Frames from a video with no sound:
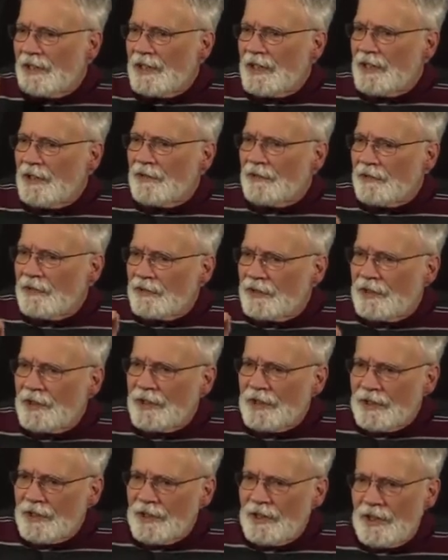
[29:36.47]
If
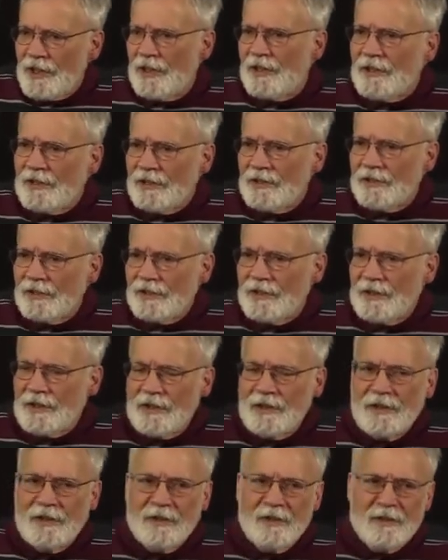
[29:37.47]
DNA
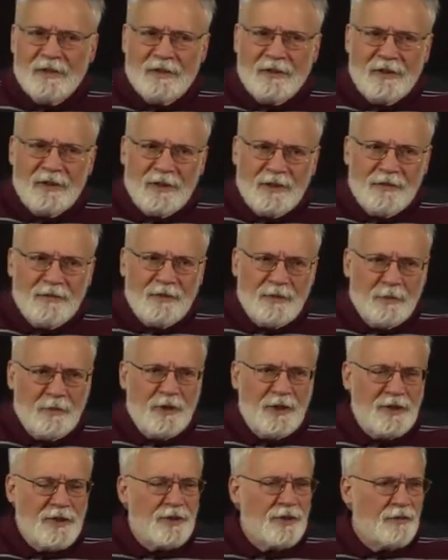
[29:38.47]
is the
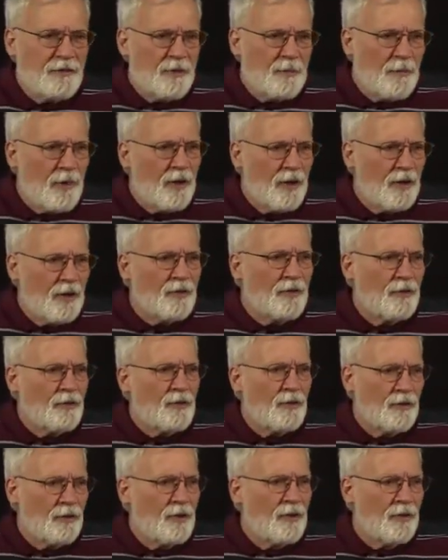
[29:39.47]
information
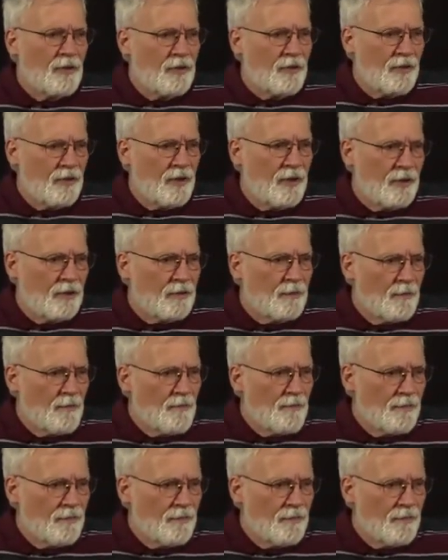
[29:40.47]
repository in the cell,